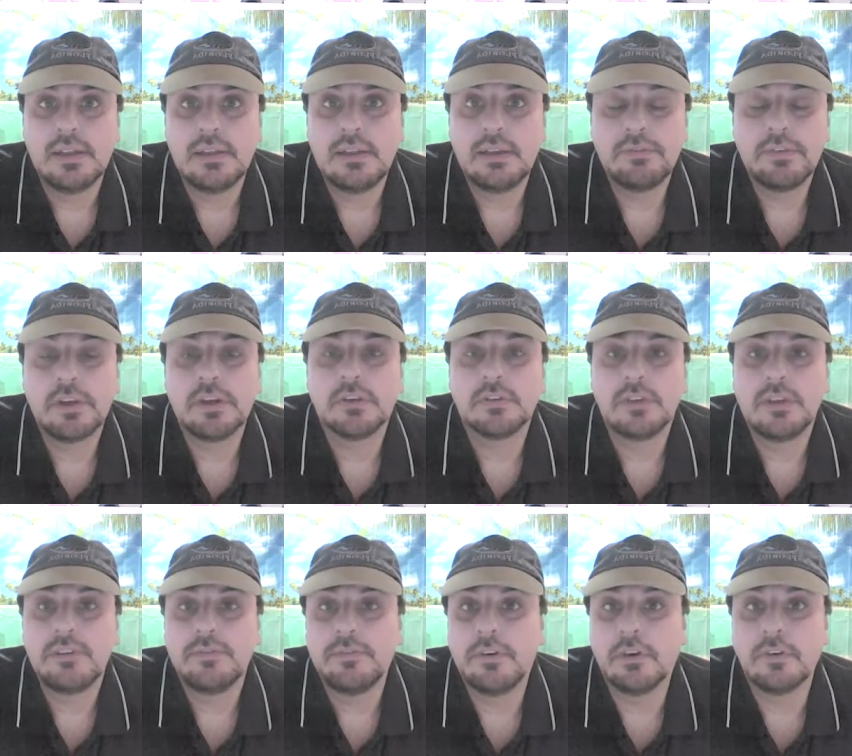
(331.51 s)

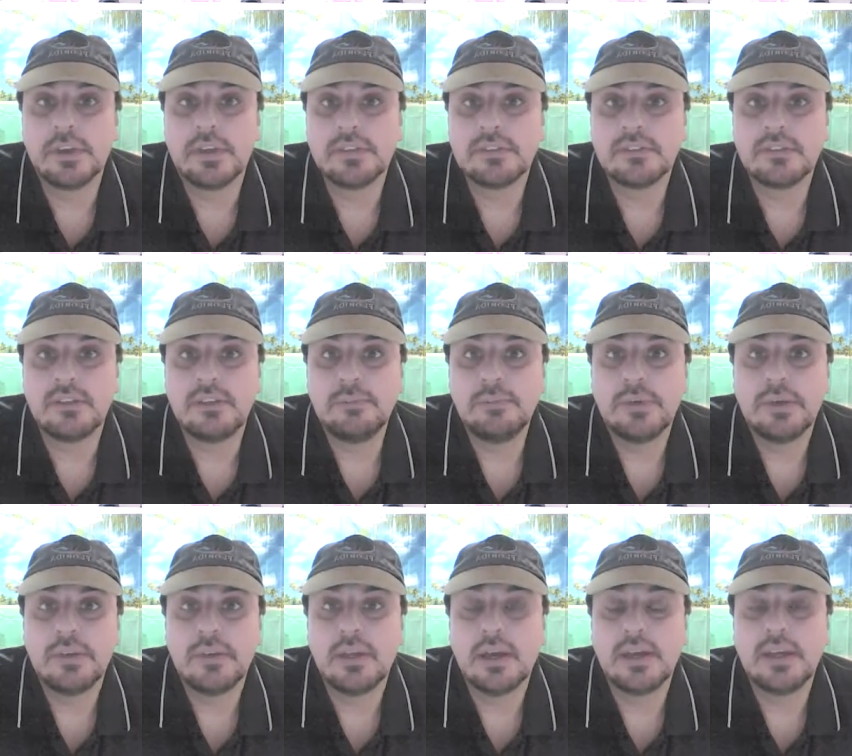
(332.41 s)
difficulty falling asleep
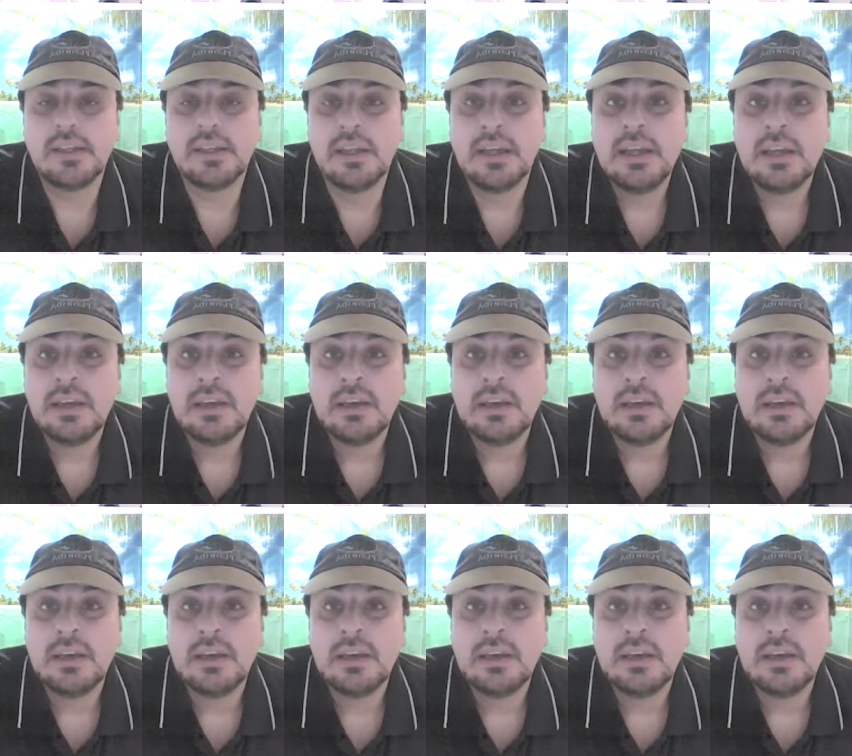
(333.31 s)
at night,